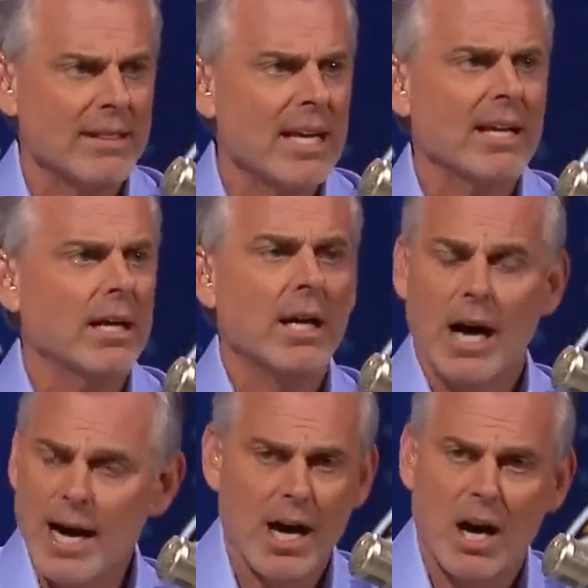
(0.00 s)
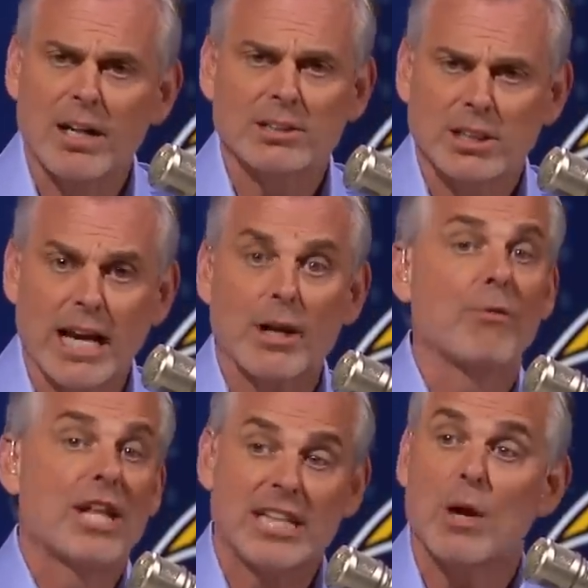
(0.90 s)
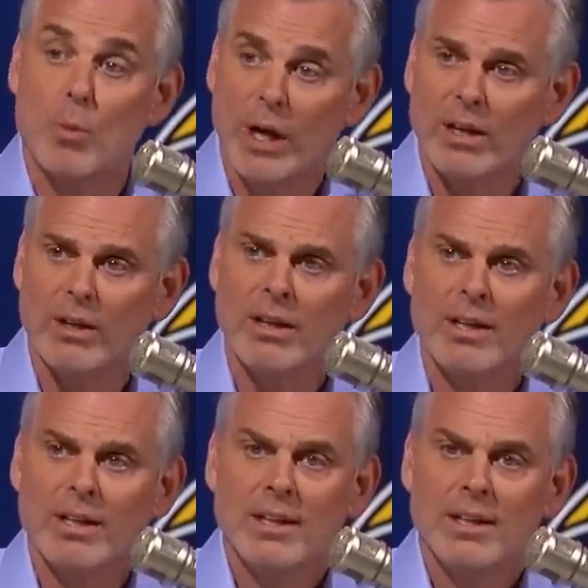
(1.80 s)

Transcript: I think I honestly, I don't think they will